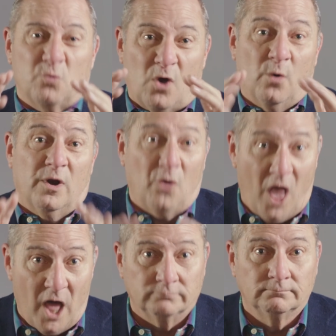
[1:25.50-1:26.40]
we're going
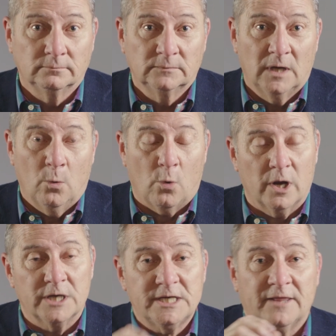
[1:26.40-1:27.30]
online. We're
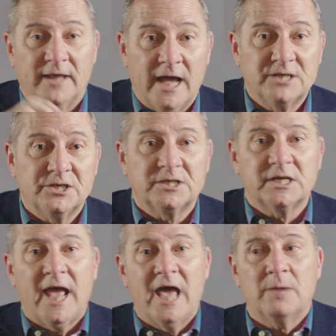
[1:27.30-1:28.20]
going to take the Exodus
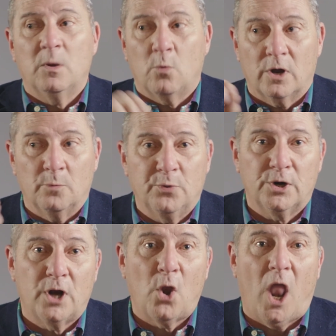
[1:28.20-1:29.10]
Academy, we're going to put
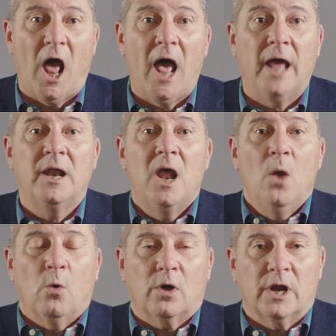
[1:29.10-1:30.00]
it online,
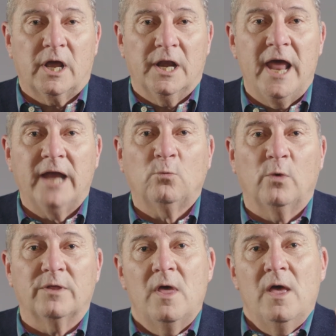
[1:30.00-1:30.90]
we're going to connect
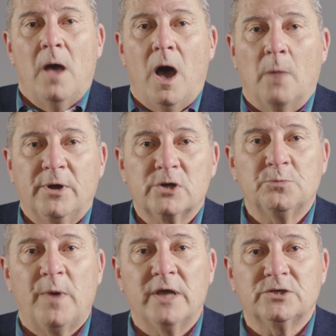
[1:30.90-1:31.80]
with peer
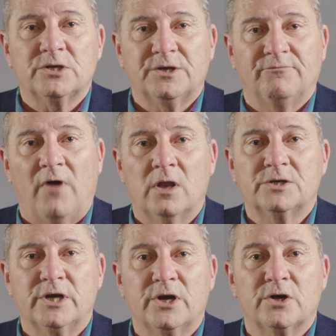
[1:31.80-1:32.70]
specialists and
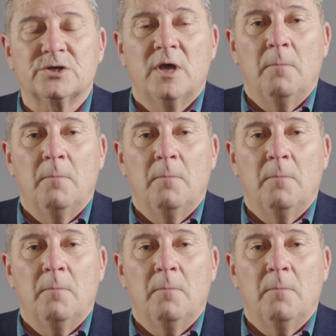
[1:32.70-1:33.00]
volunteers